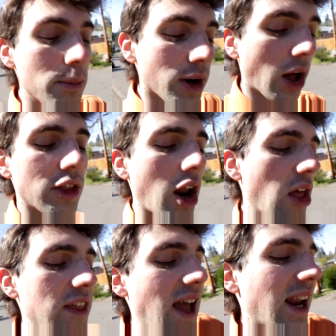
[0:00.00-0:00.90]
But not
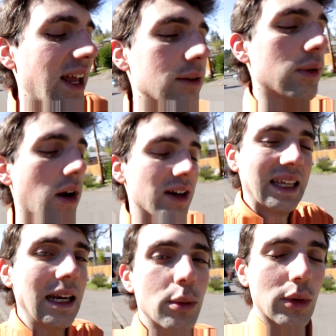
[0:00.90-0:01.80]
only that, I was already
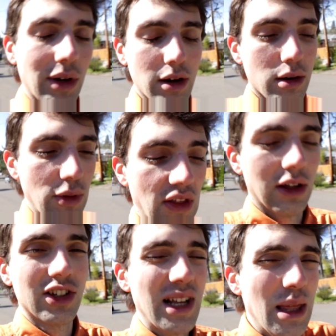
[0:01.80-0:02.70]
getting world records with the
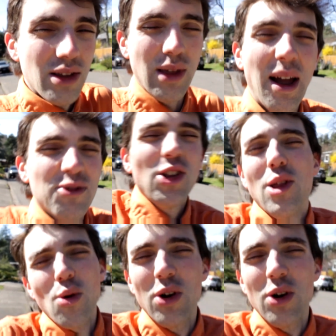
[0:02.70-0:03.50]
glitches because I'm just so